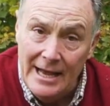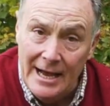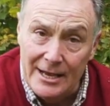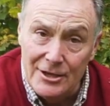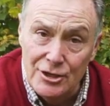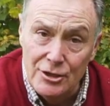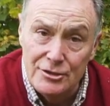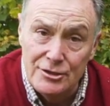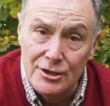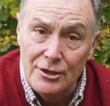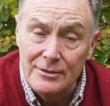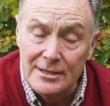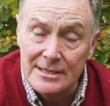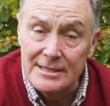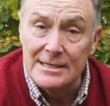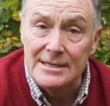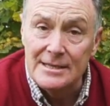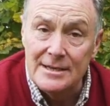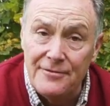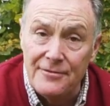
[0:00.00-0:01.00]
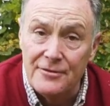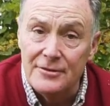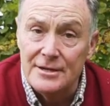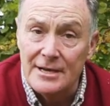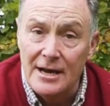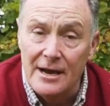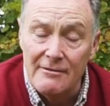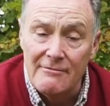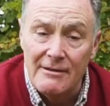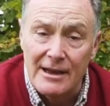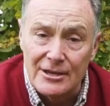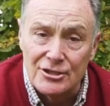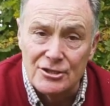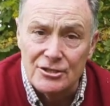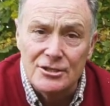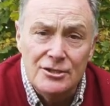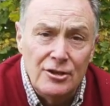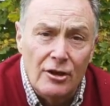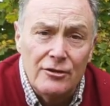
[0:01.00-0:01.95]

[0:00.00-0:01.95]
And you do this in different directions.